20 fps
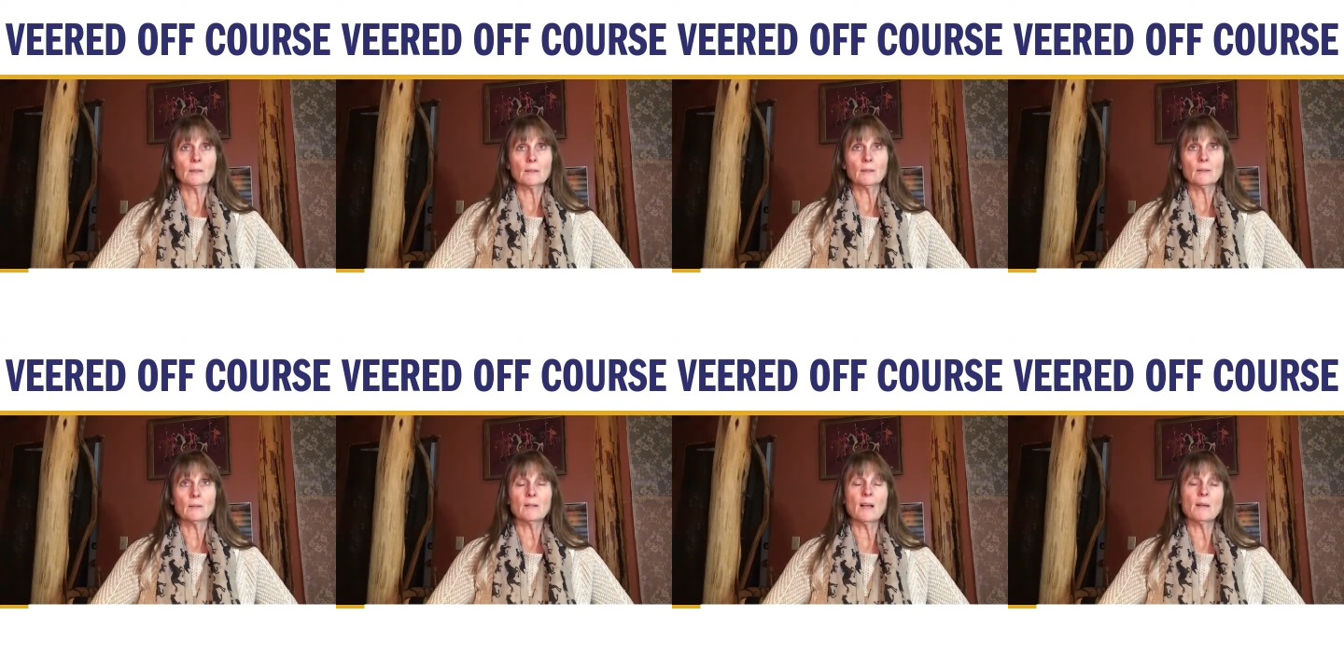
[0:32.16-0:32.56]

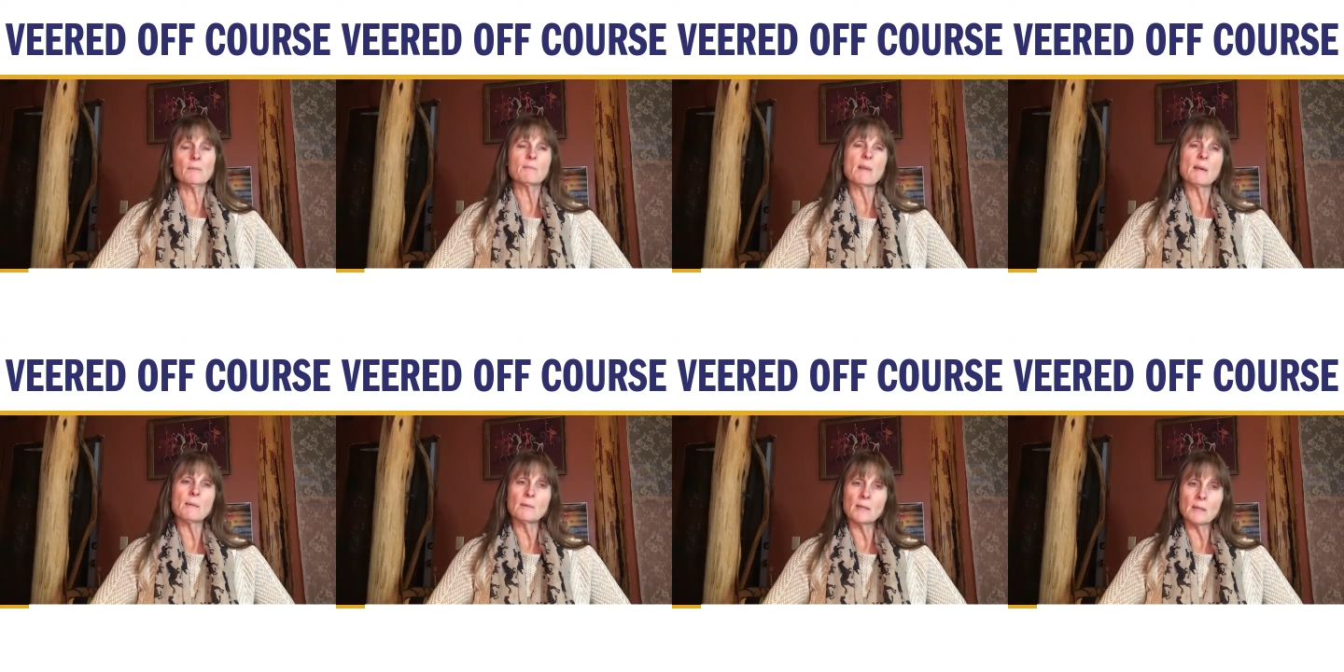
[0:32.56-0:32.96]
or not,
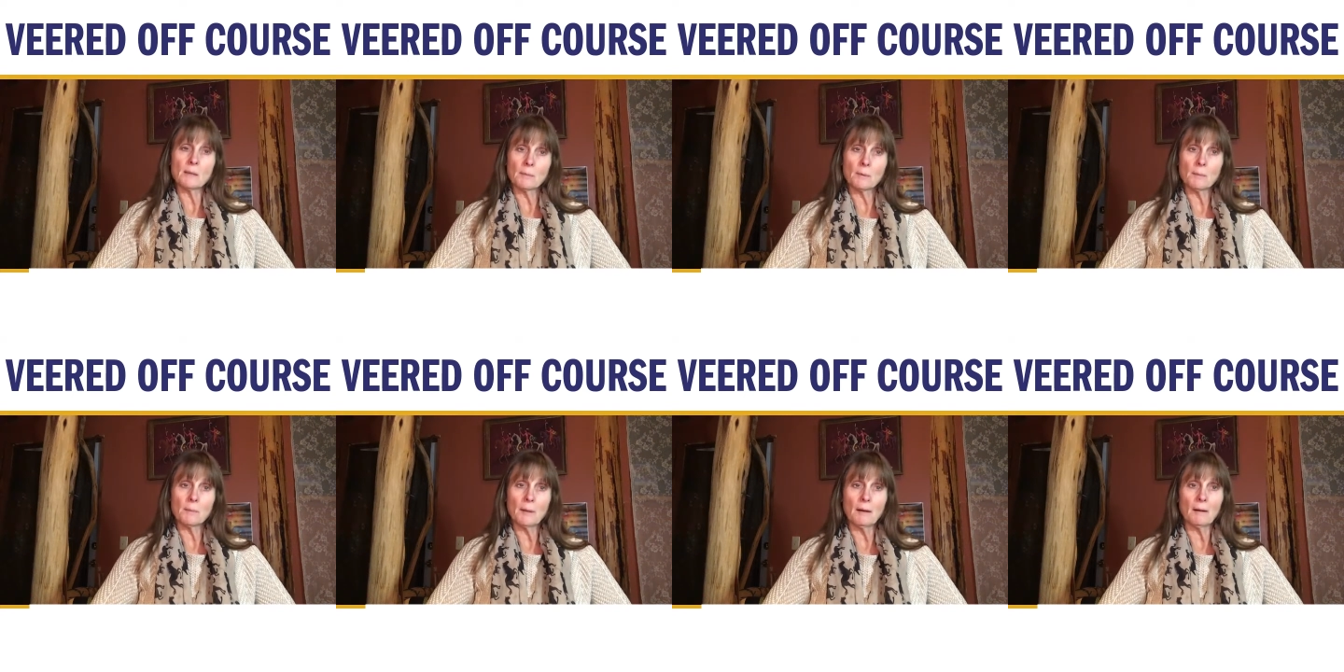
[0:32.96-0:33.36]
maybe they
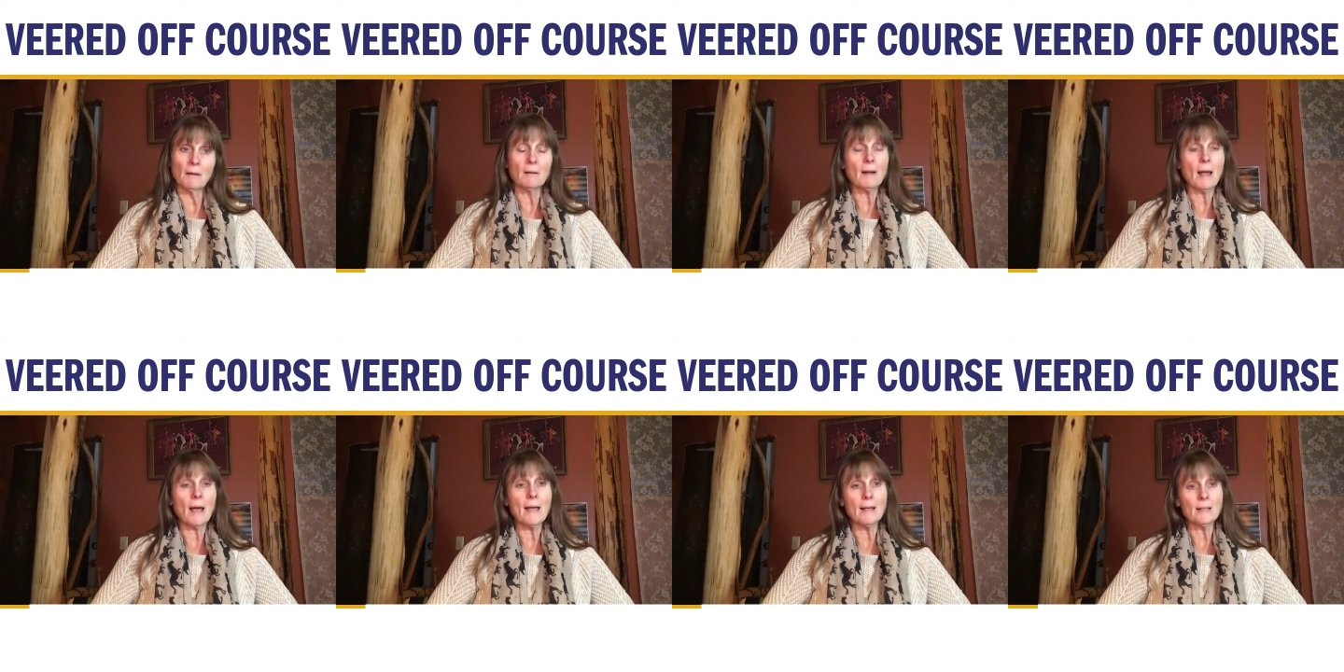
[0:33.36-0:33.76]

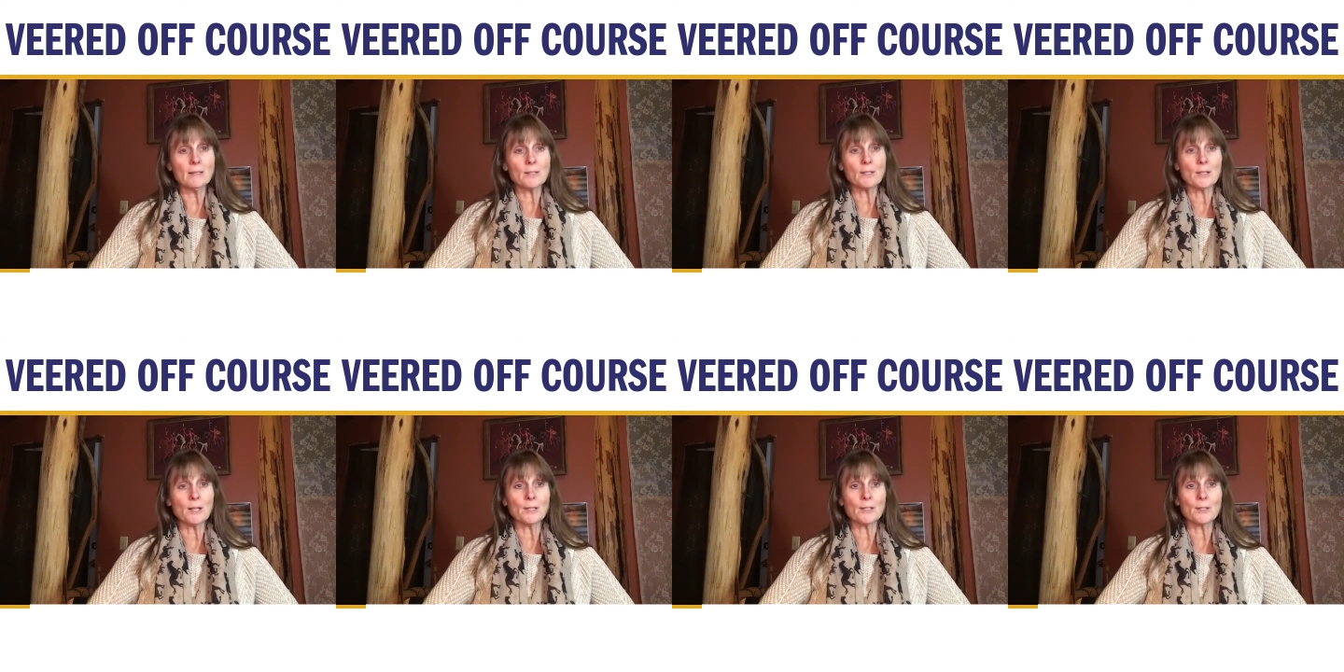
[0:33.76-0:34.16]
prepared. I had
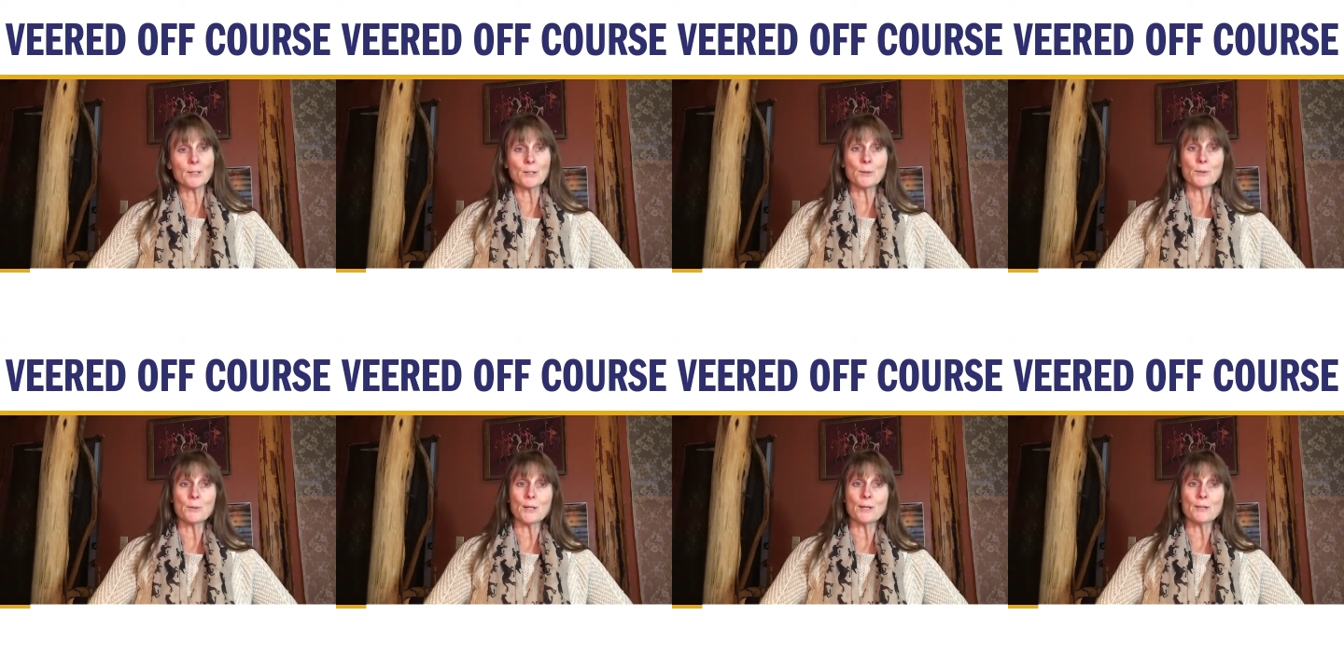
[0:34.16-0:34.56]
studded
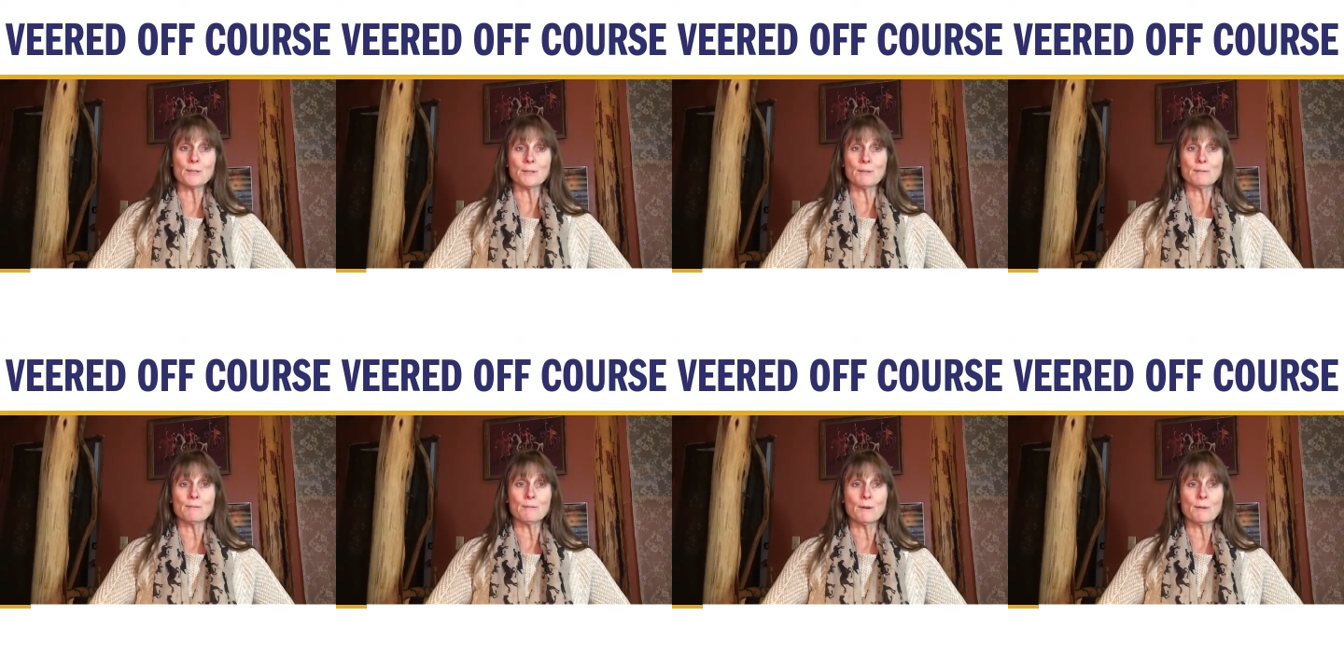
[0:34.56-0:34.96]
snow tires
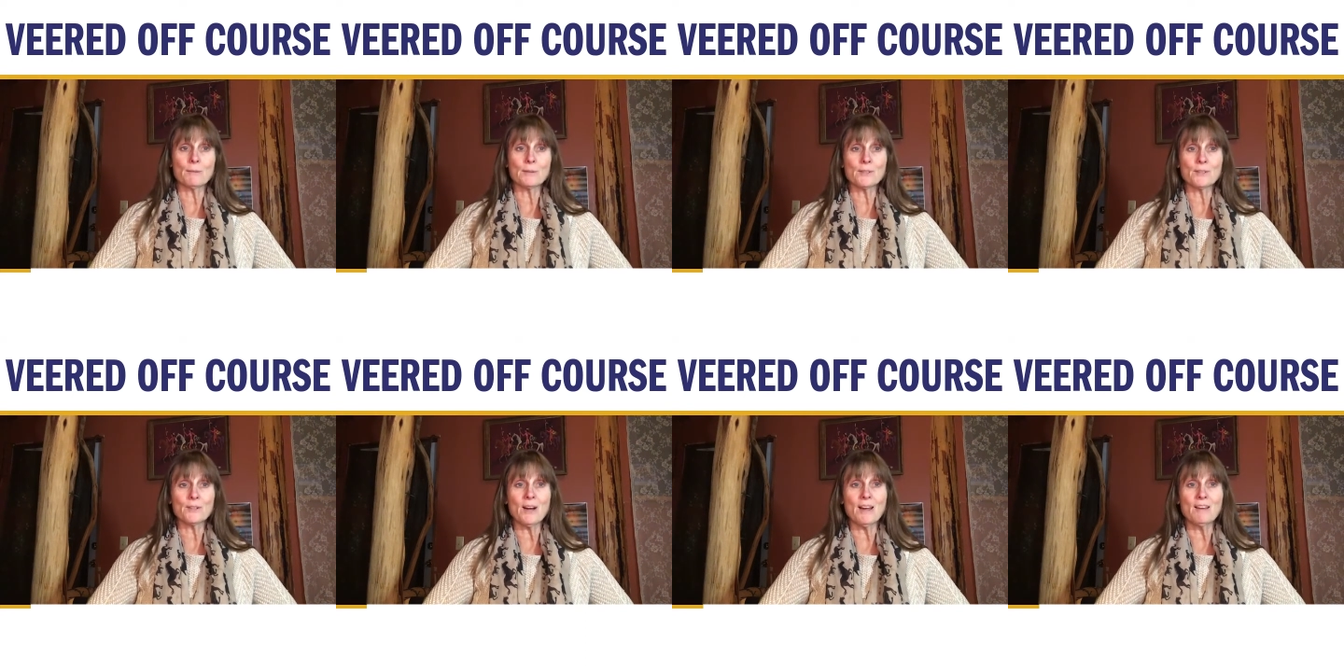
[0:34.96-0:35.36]
and a four-wheel
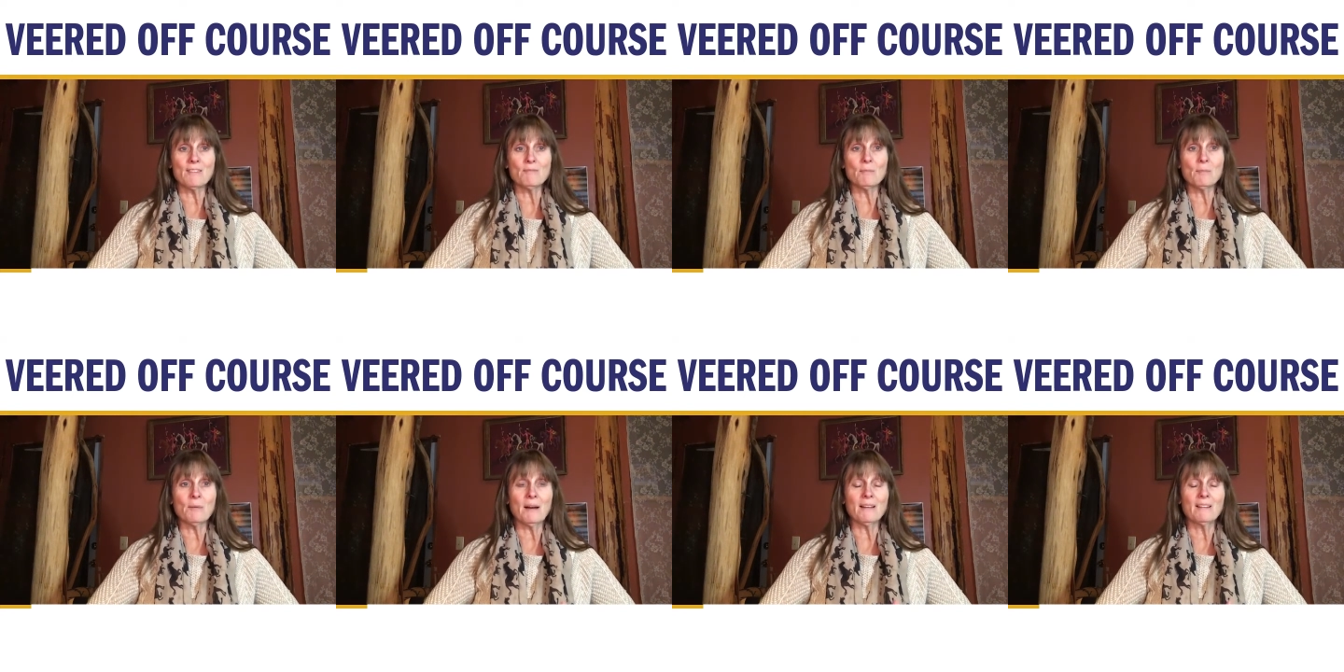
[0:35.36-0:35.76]
drive,
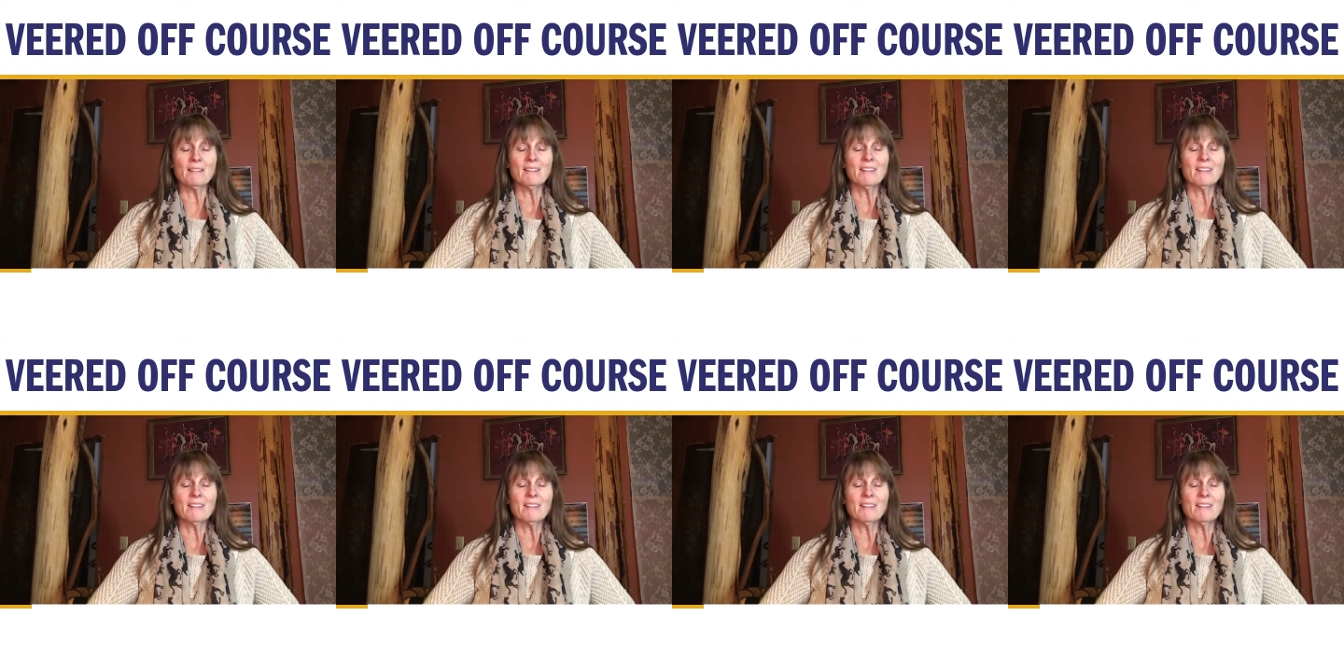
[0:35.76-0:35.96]
but